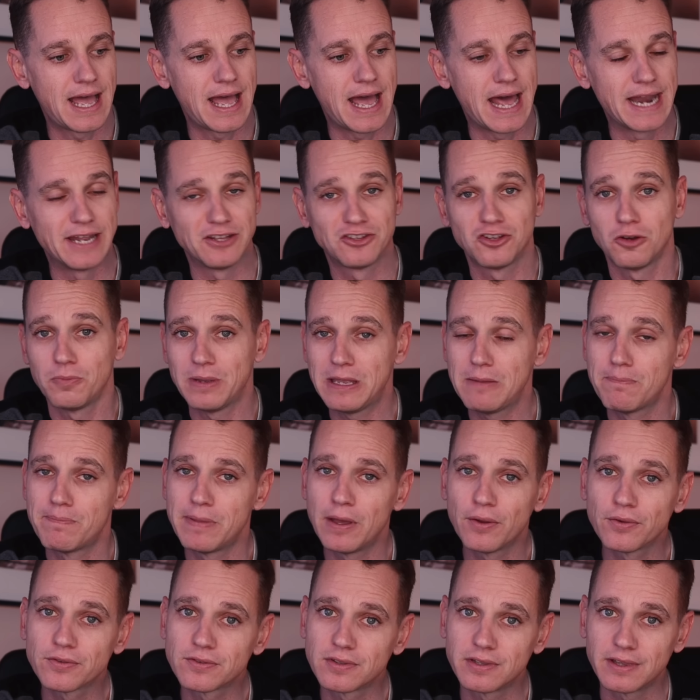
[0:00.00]
And it's not being
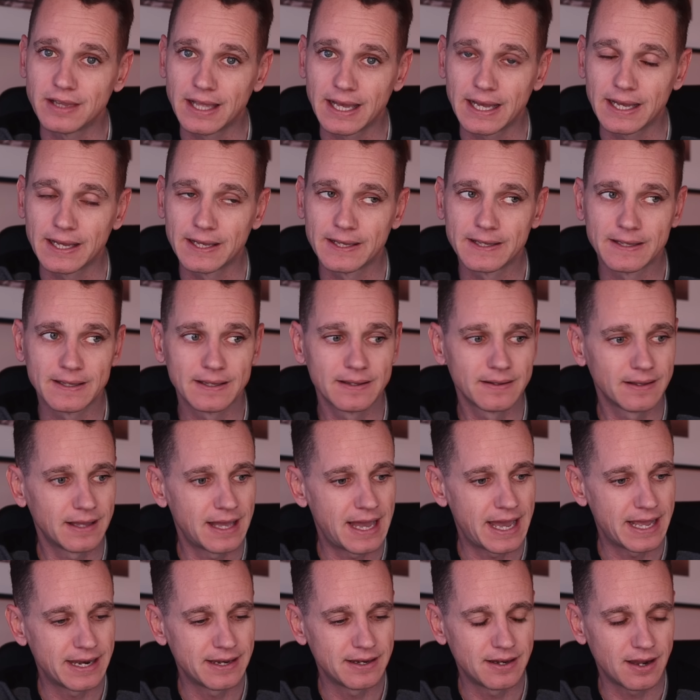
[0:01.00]
built to that.
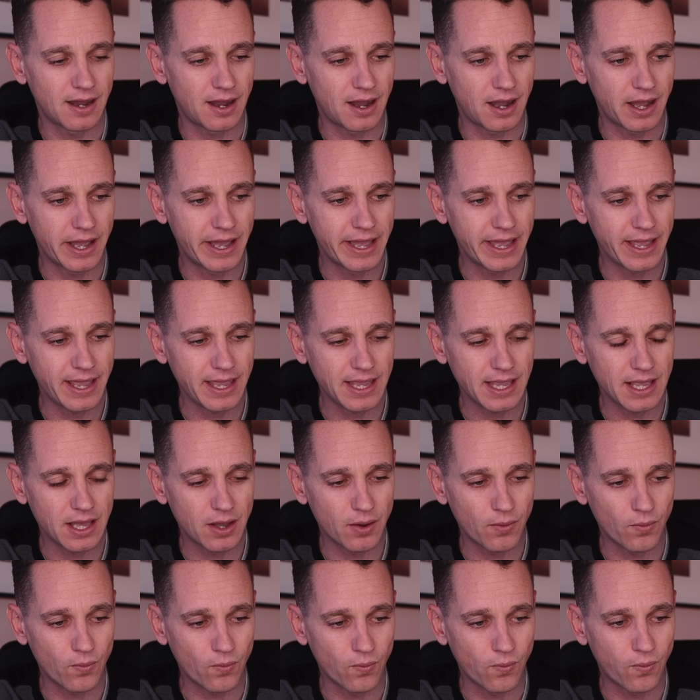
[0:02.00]
And
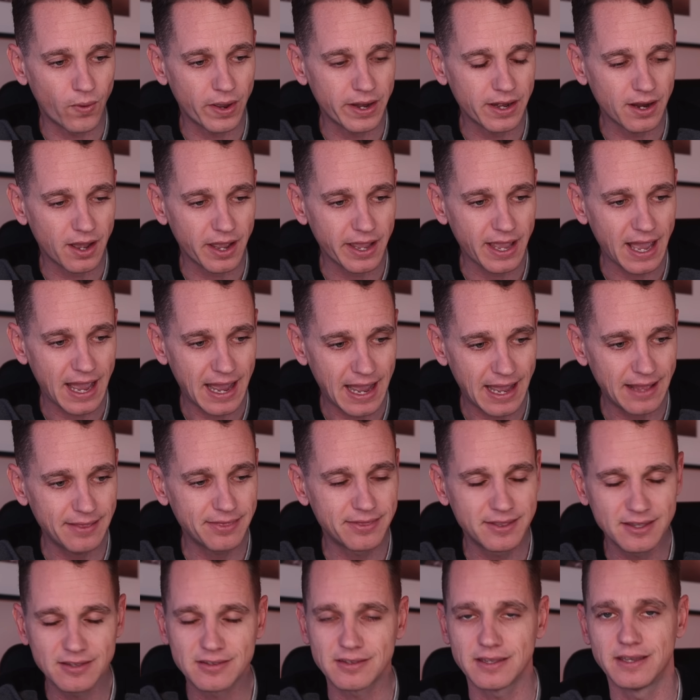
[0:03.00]
when I
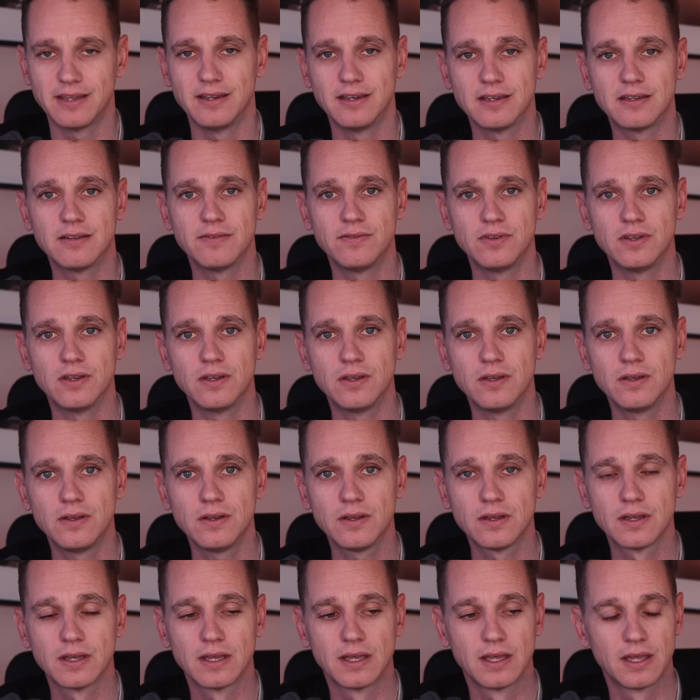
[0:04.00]
had this interview,